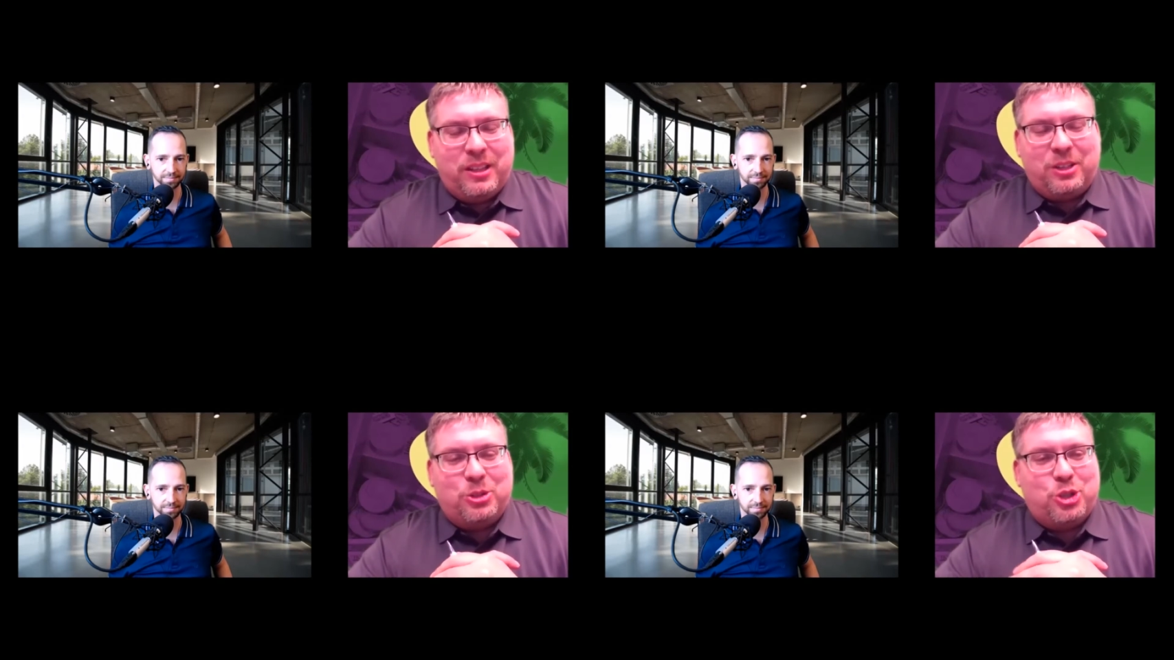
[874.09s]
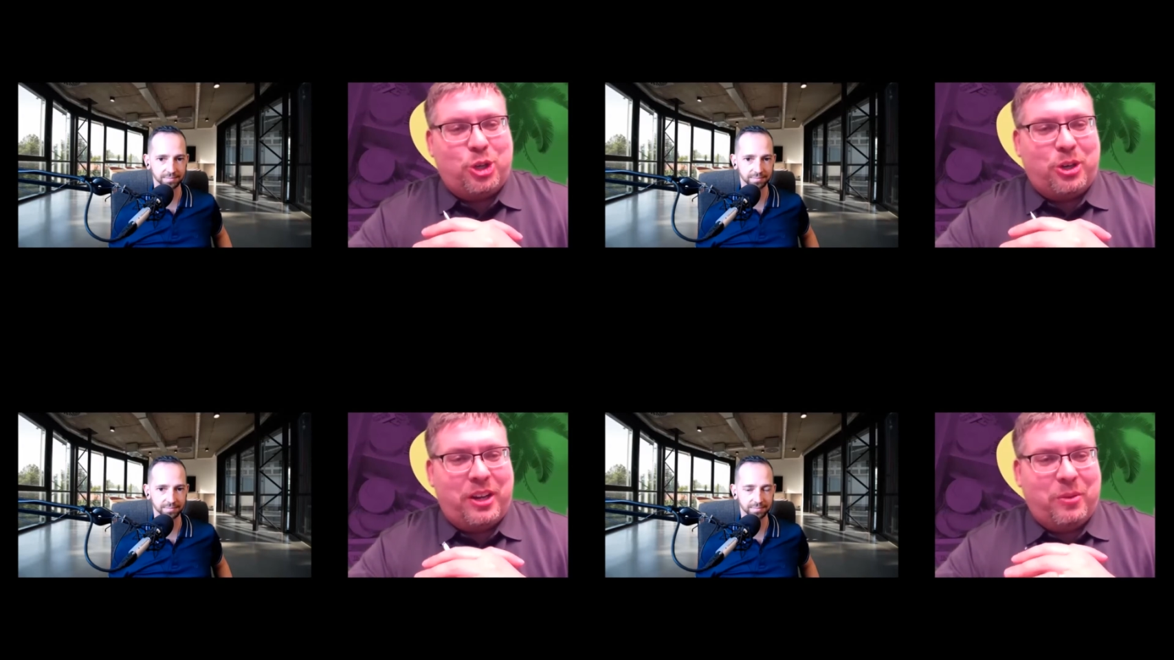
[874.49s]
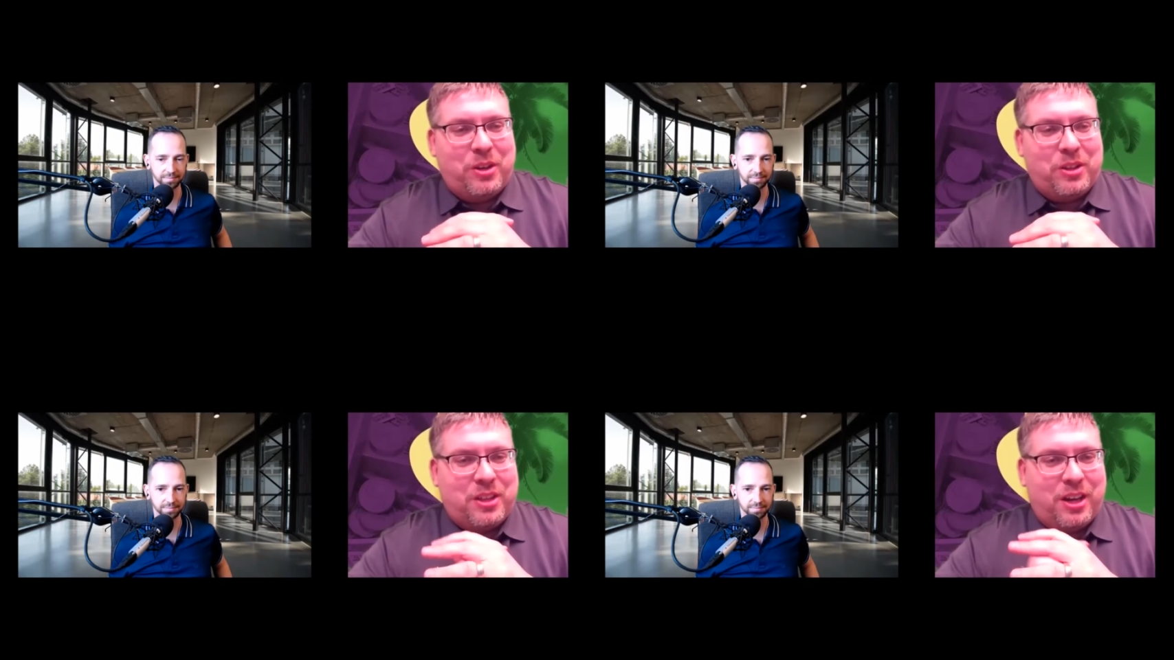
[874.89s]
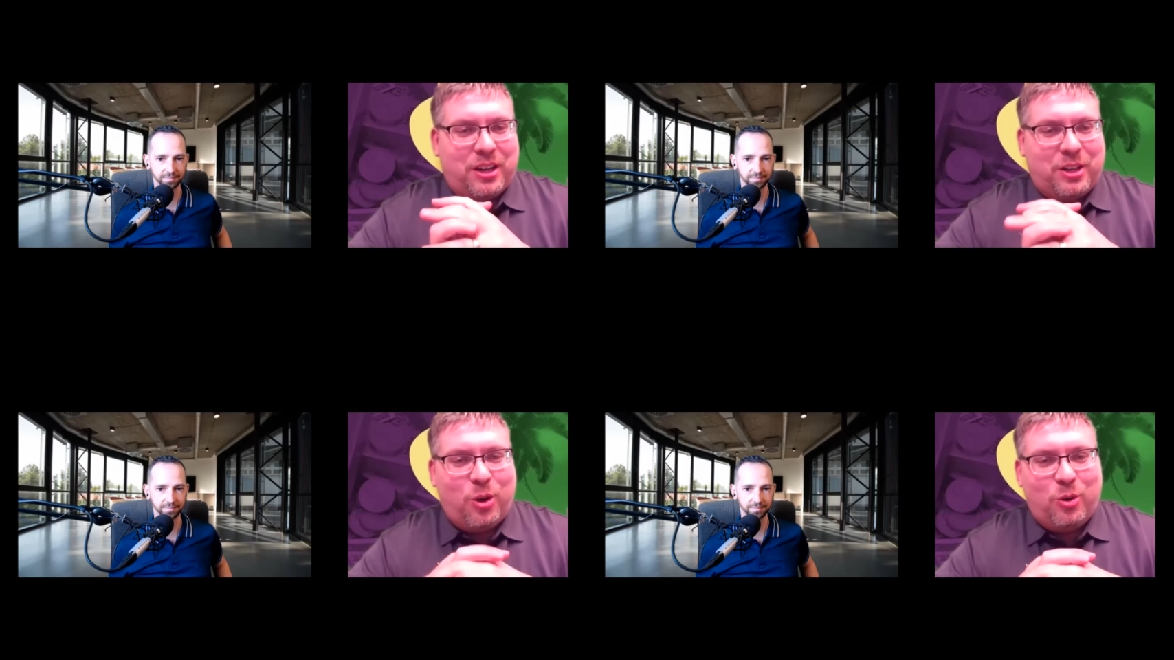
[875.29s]
Speaker 1: little journey with
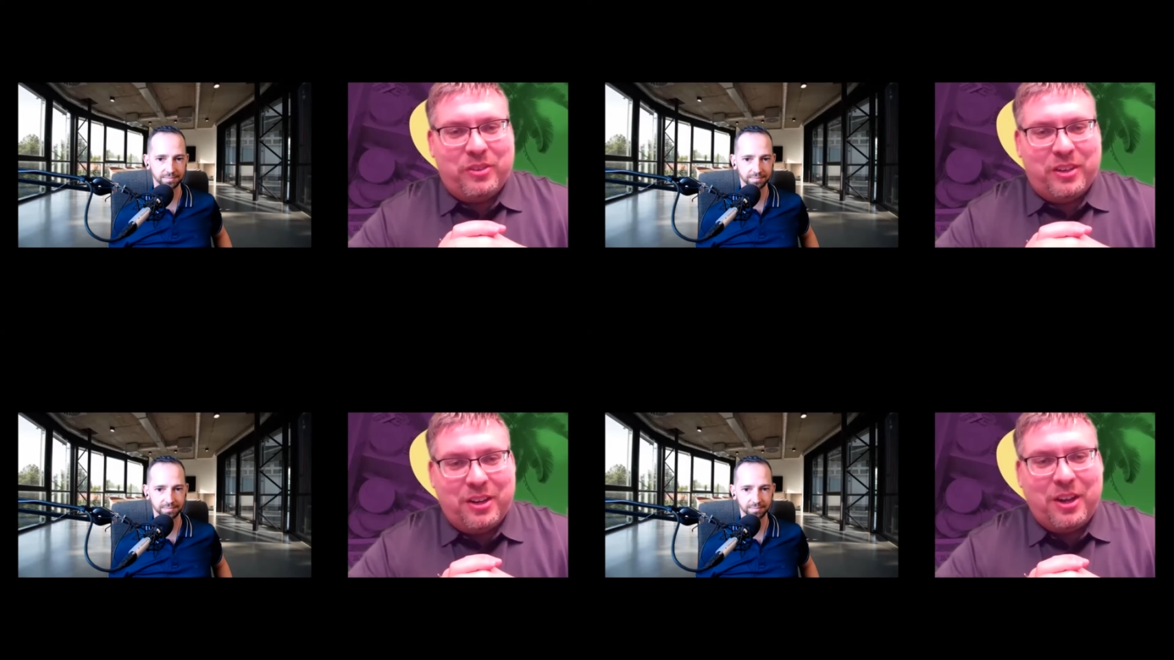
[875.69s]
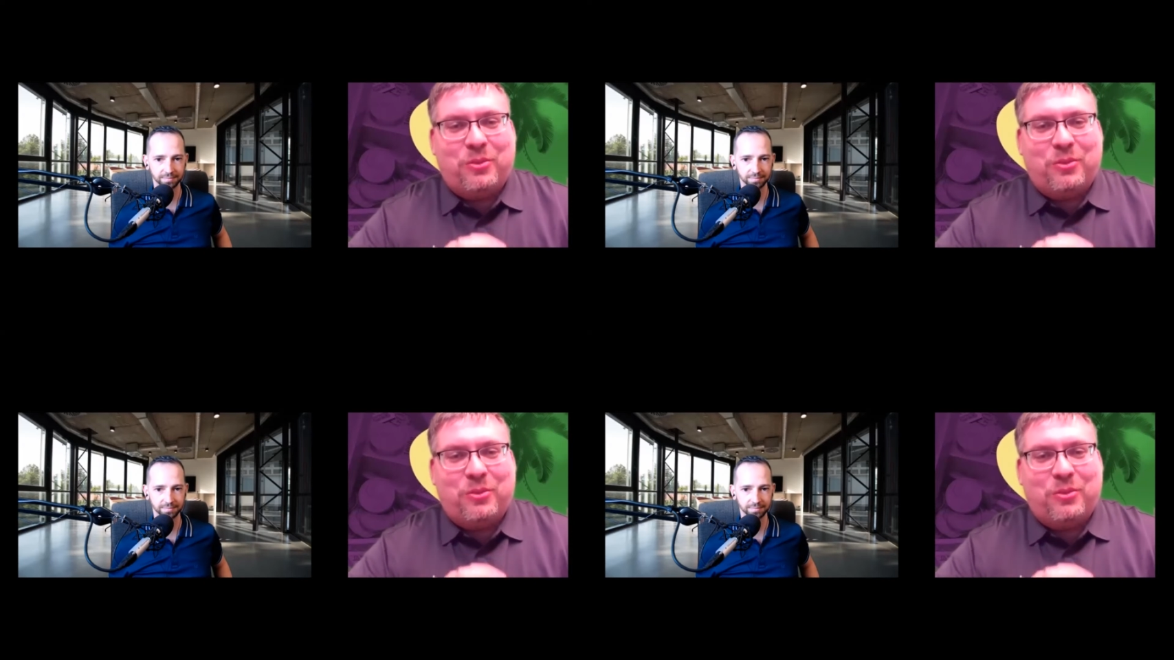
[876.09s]
uh, COVID